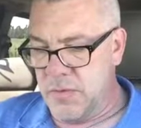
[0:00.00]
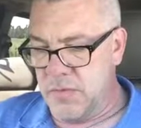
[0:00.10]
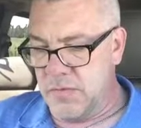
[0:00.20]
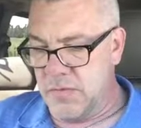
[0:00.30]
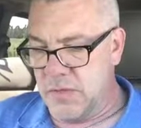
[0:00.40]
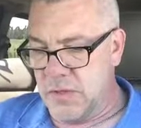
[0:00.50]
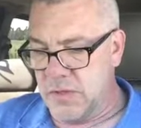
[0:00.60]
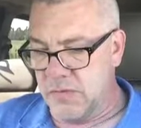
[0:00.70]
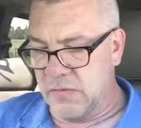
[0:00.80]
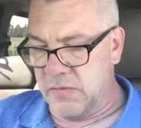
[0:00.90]
We still got
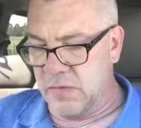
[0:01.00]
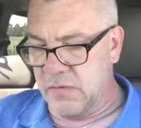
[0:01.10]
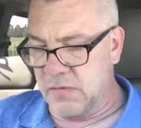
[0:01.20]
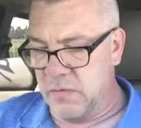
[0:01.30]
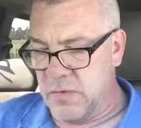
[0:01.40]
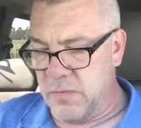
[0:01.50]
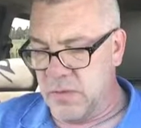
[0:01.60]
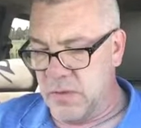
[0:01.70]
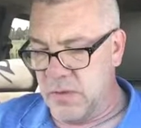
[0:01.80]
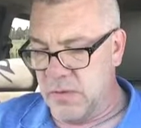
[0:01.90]
lots of. Let's go up
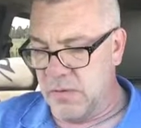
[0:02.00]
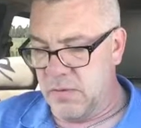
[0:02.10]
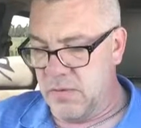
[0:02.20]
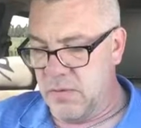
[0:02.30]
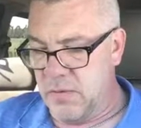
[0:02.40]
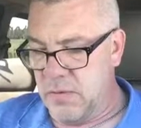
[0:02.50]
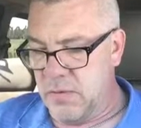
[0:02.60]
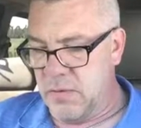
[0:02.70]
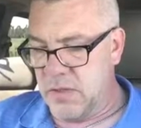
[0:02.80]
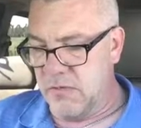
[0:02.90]
and
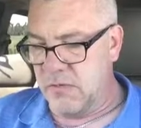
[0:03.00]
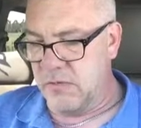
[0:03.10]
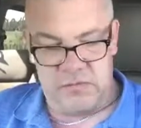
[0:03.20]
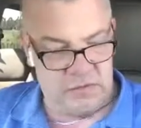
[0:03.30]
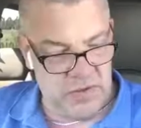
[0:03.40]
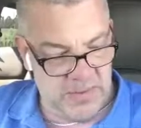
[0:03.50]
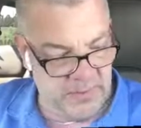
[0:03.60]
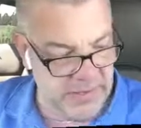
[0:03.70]
Okay, so we're going to stop